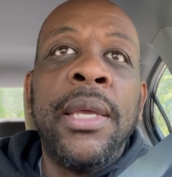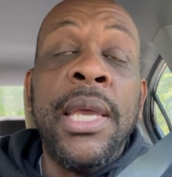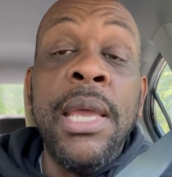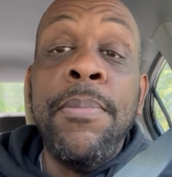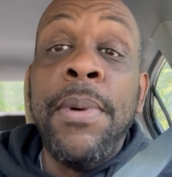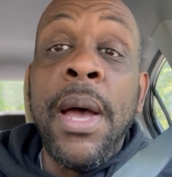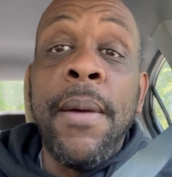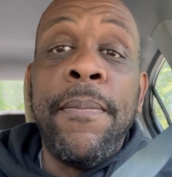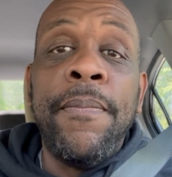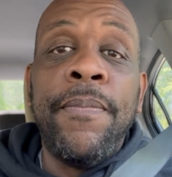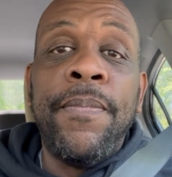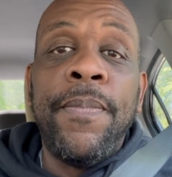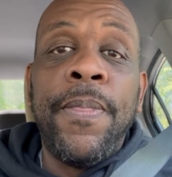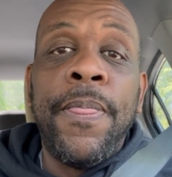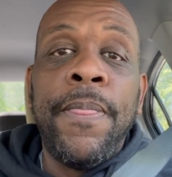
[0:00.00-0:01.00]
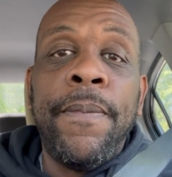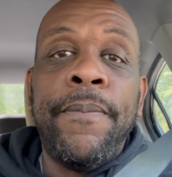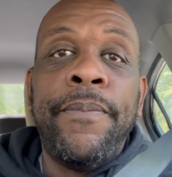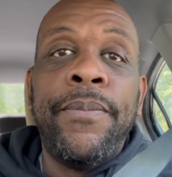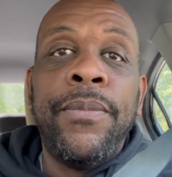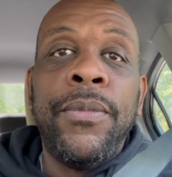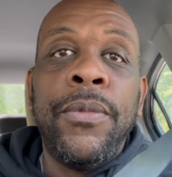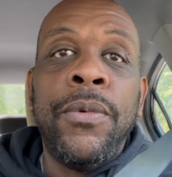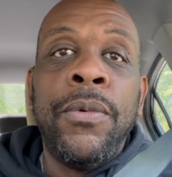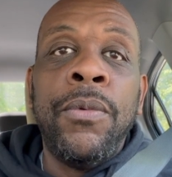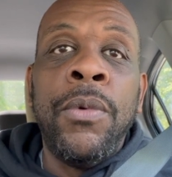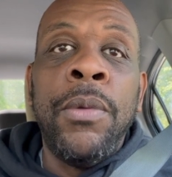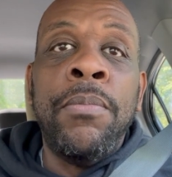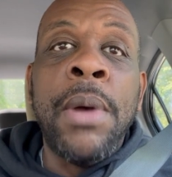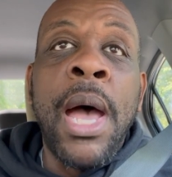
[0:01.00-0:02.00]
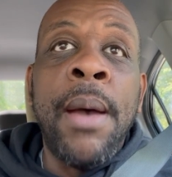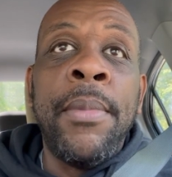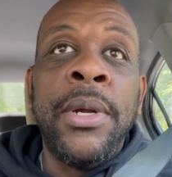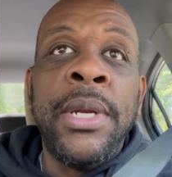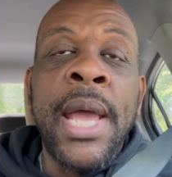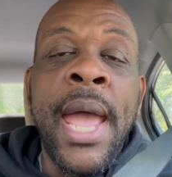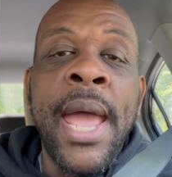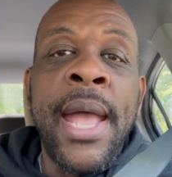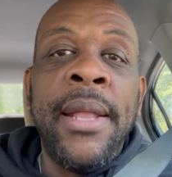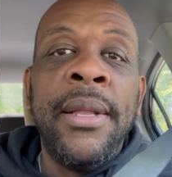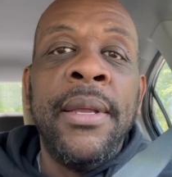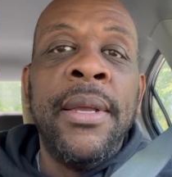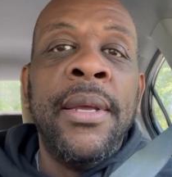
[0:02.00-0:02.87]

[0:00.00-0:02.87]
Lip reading: keep up with mom or dad.